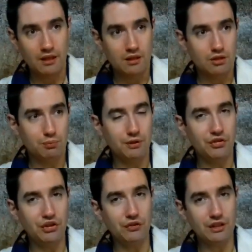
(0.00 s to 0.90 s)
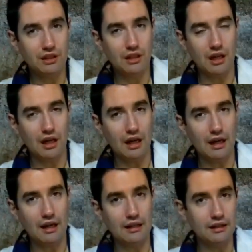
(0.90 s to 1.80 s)
specifically a
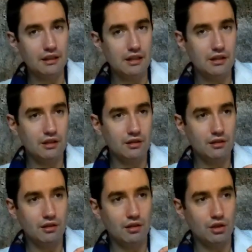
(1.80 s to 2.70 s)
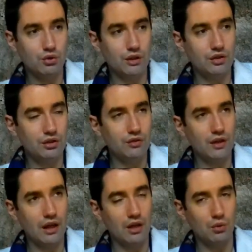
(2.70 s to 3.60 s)
highly aggressive
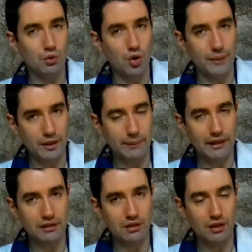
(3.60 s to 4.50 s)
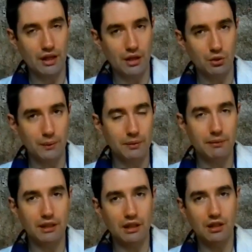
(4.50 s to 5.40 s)
anaerobic bacteria. Anaerobic
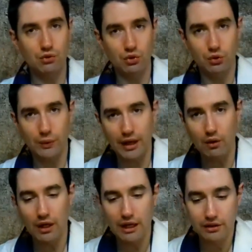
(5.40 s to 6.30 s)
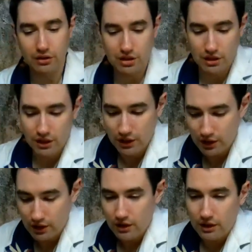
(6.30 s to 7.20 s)
meaning it grows without oxygen.
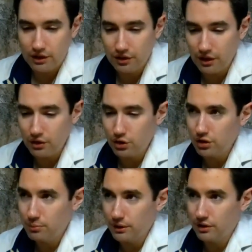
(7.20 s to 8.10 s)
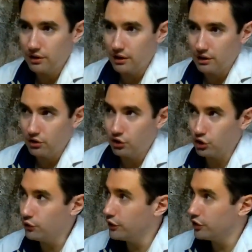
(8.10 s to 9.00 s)
It's not usually present on
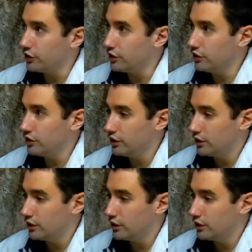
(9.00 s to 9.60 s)
surfaces